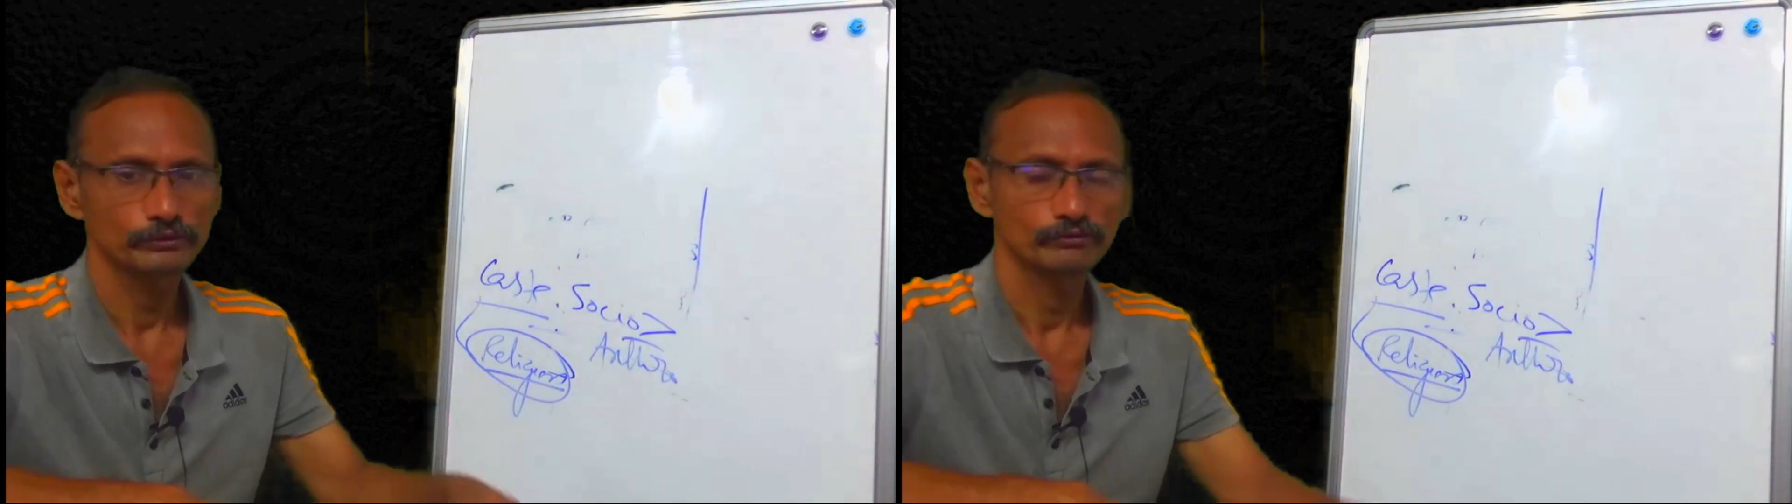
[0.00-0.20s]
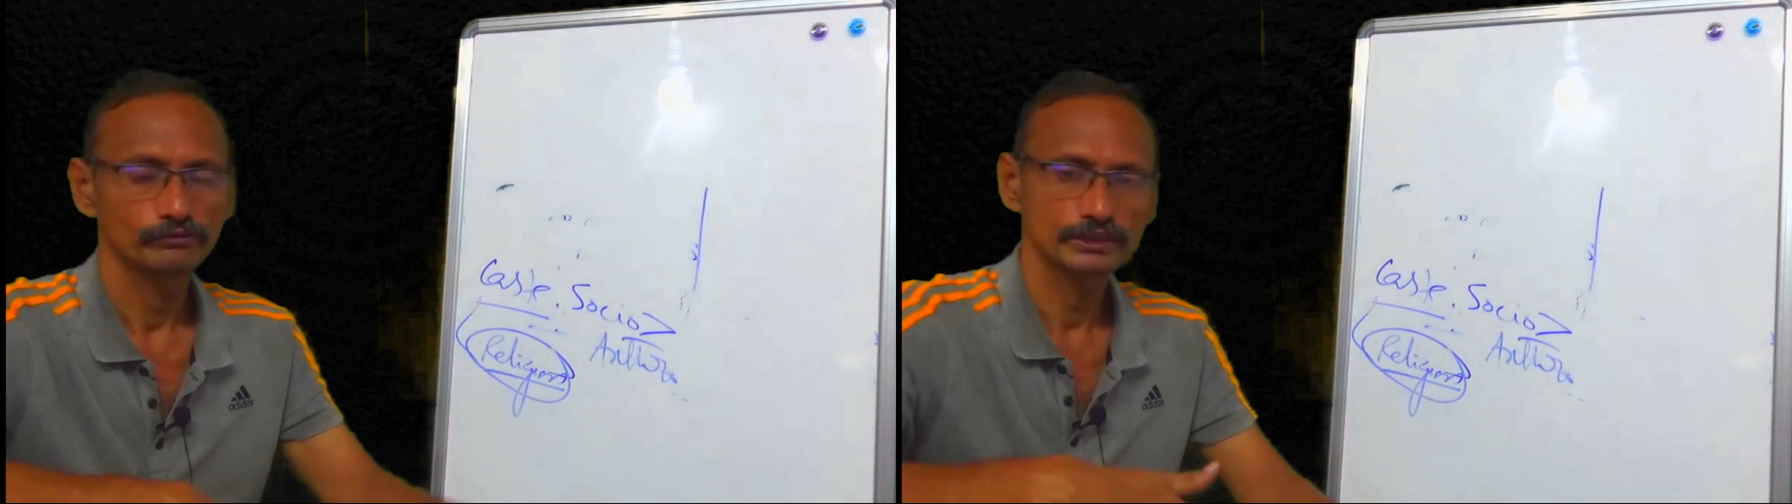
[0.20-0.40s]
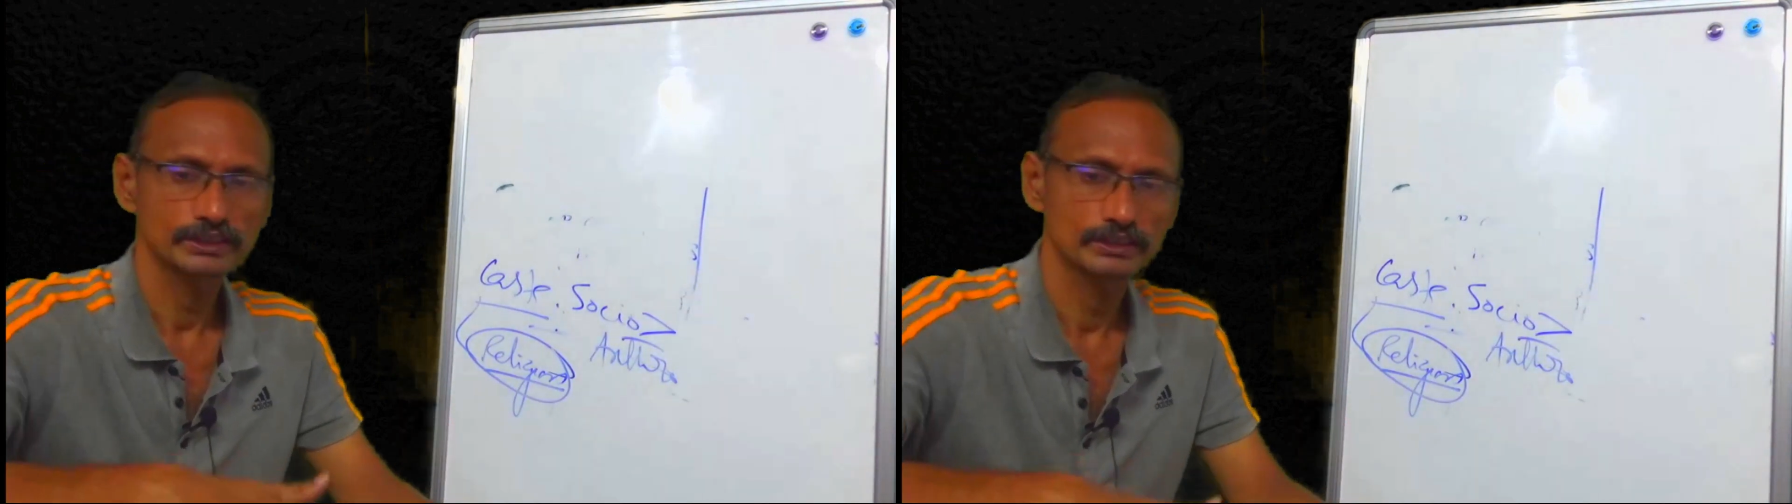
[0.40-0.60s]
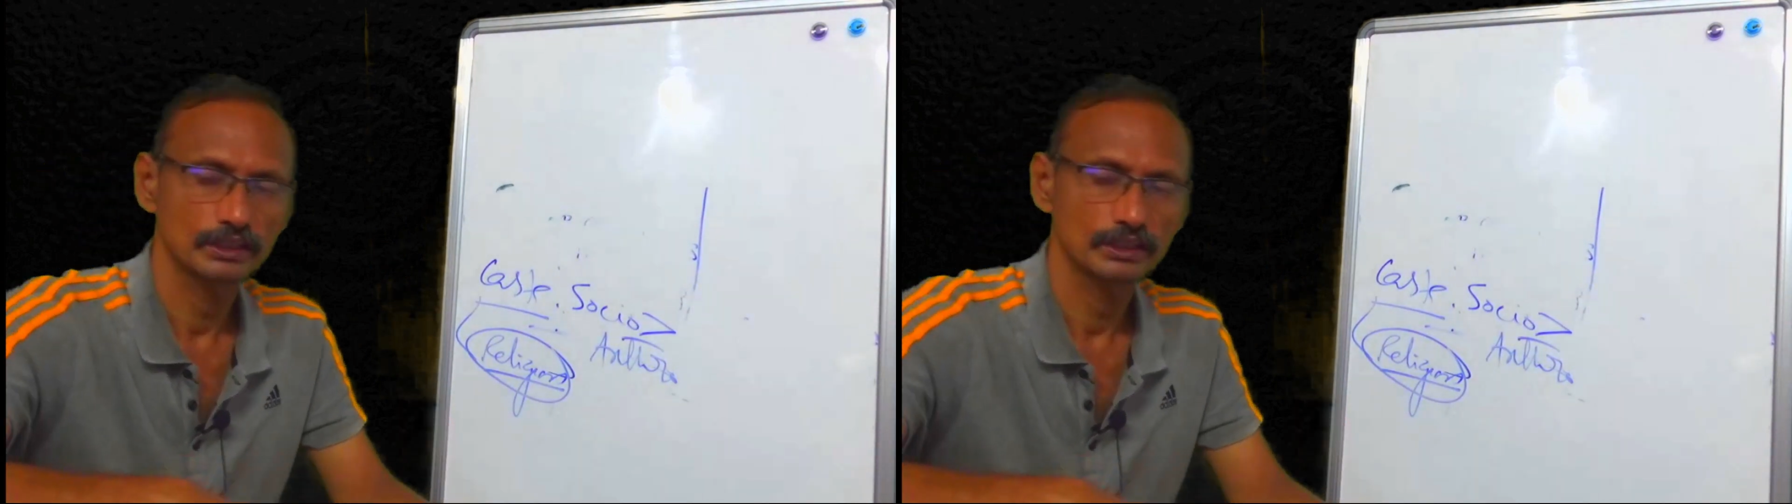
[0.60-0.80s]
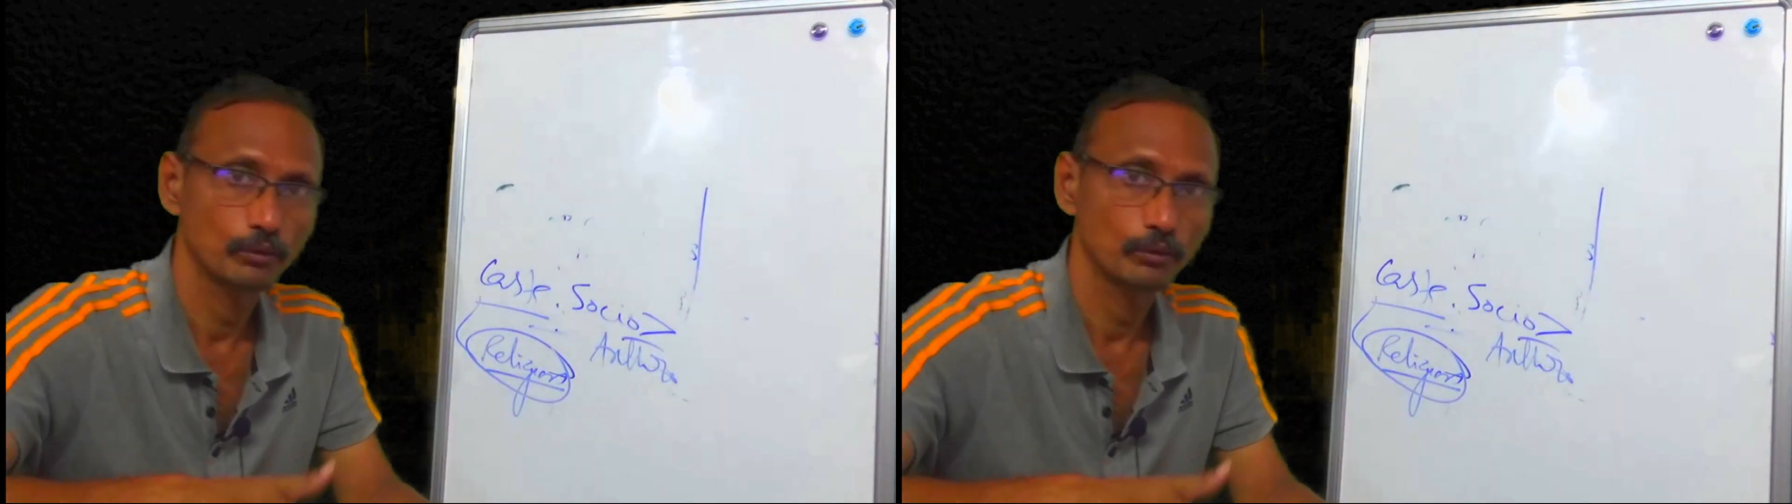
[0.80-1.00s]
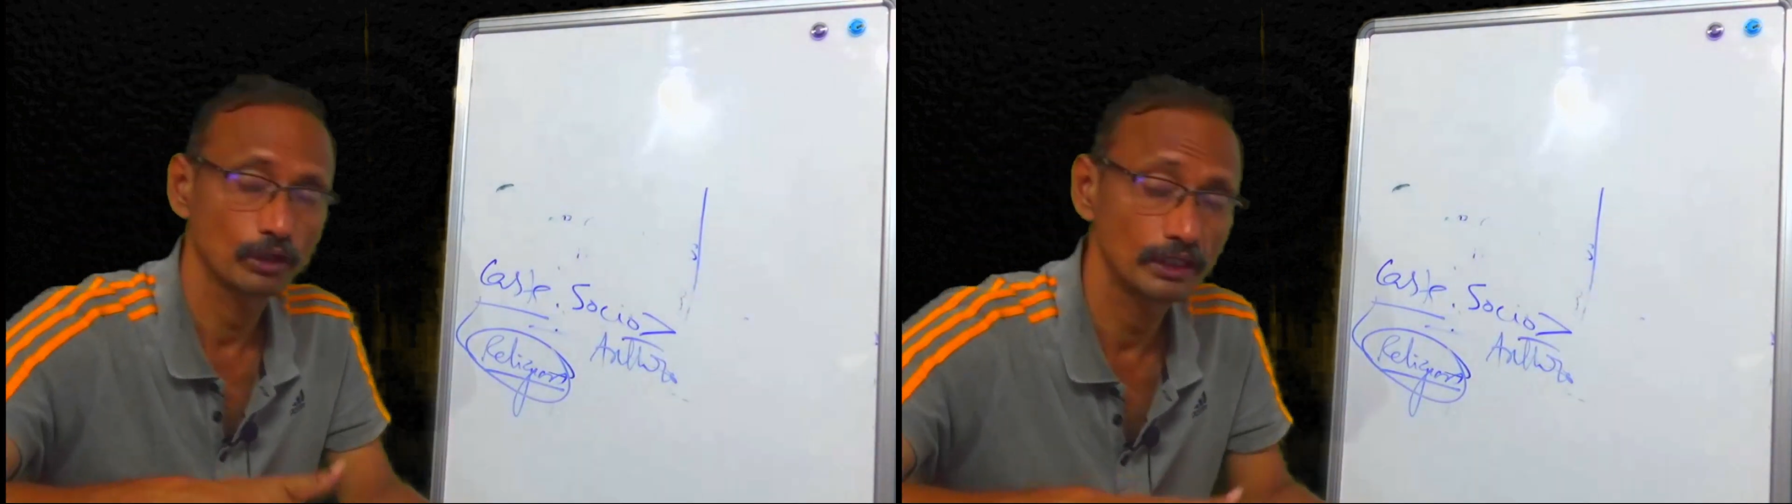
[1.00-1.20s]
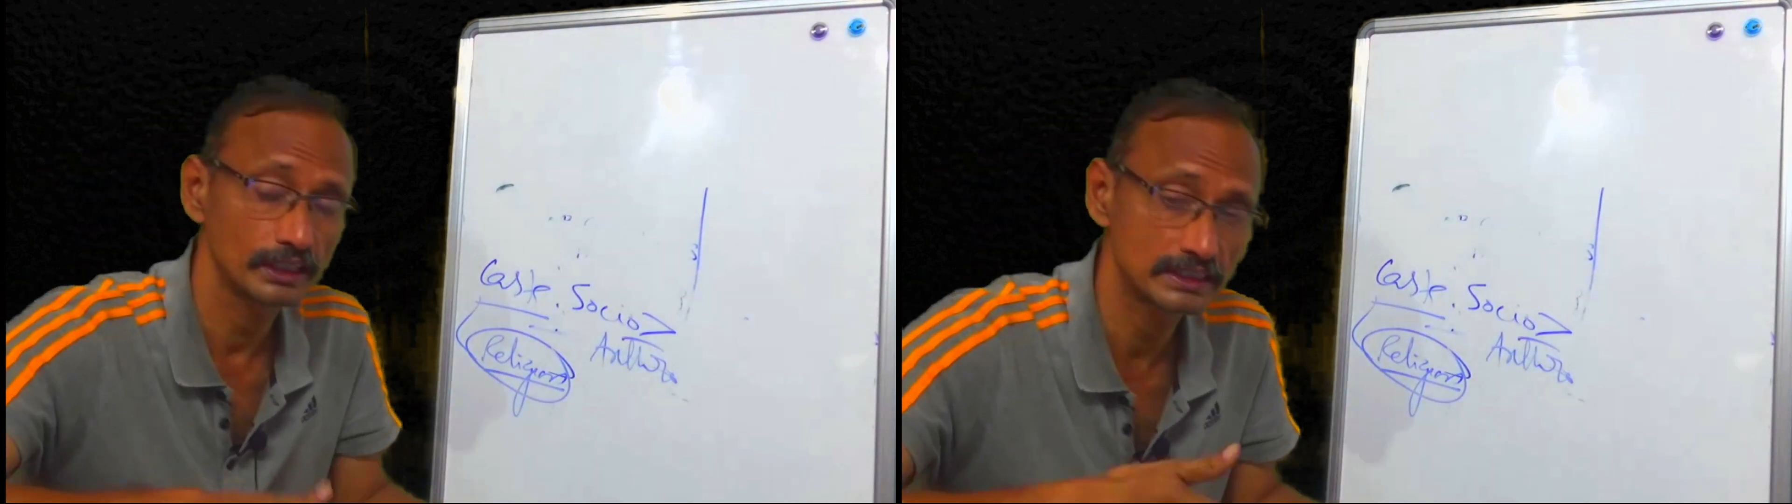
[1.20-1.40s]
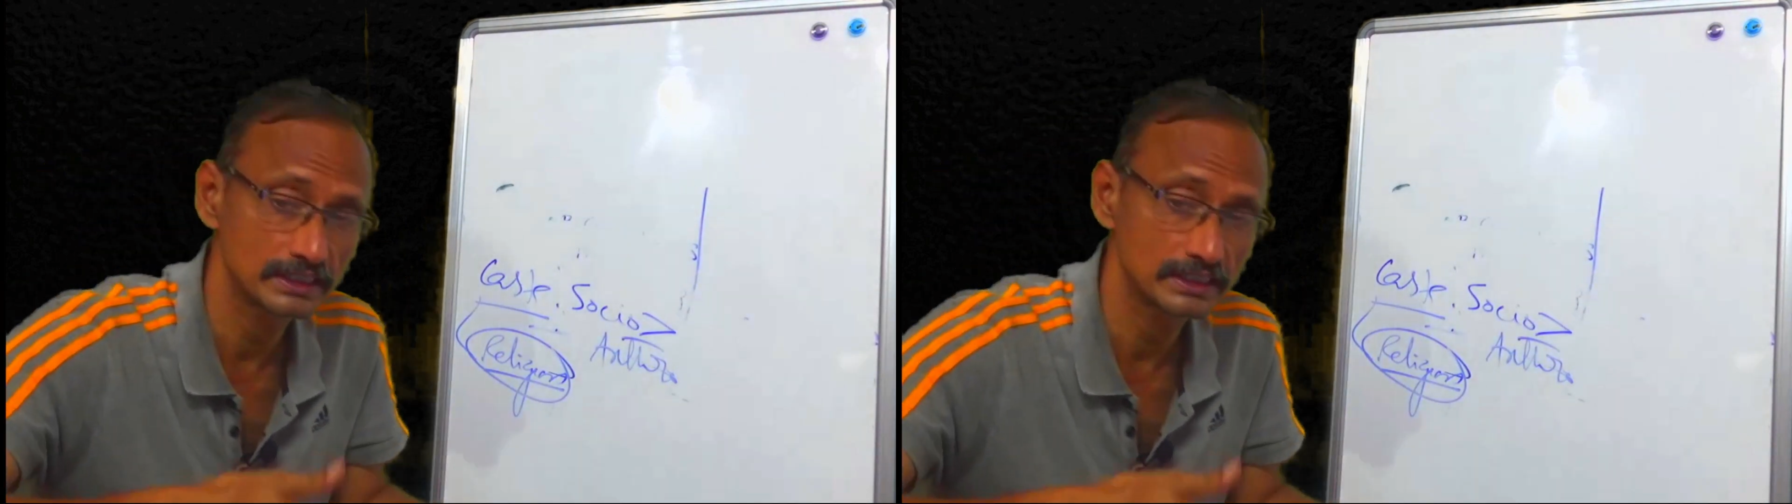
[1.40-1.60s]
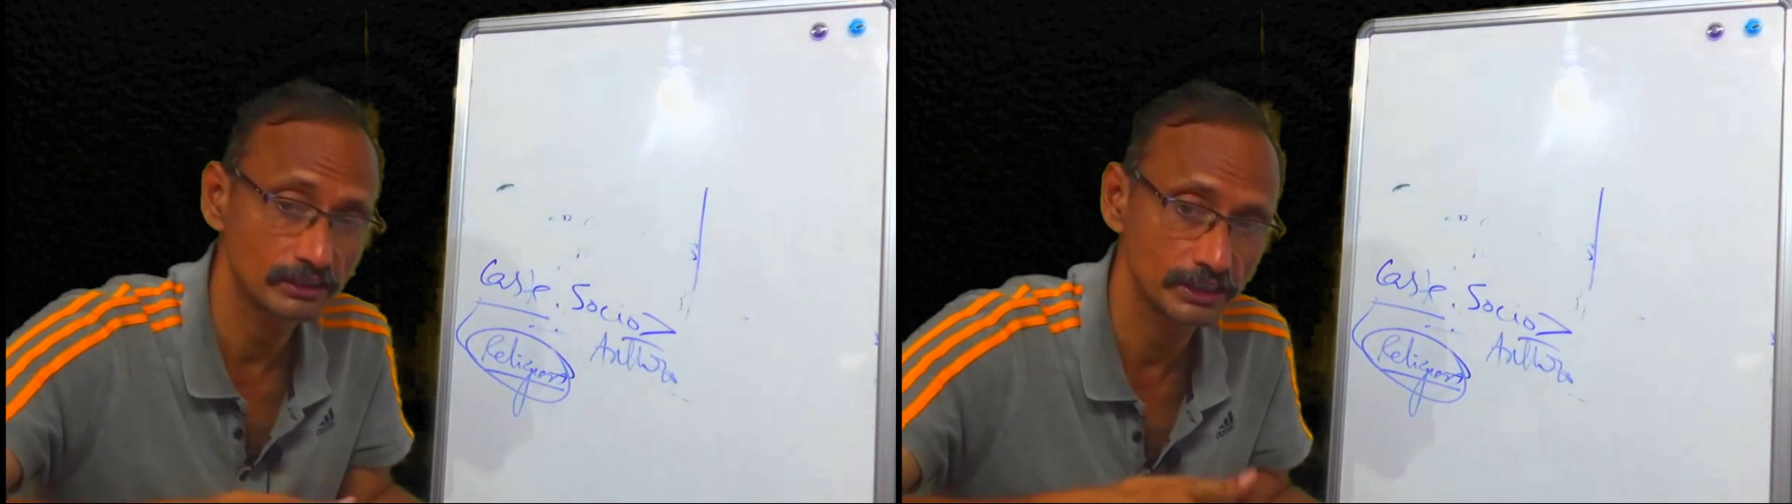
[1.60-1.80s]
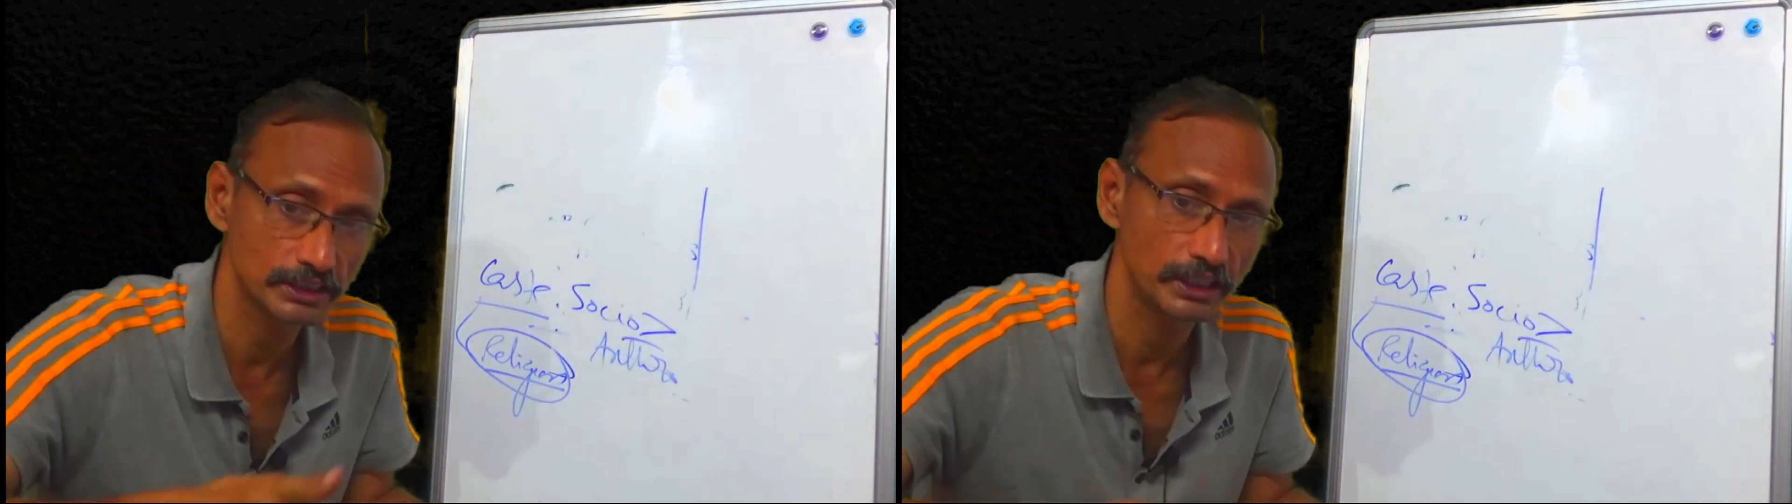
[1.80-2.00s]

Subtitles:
focuses on politics-religion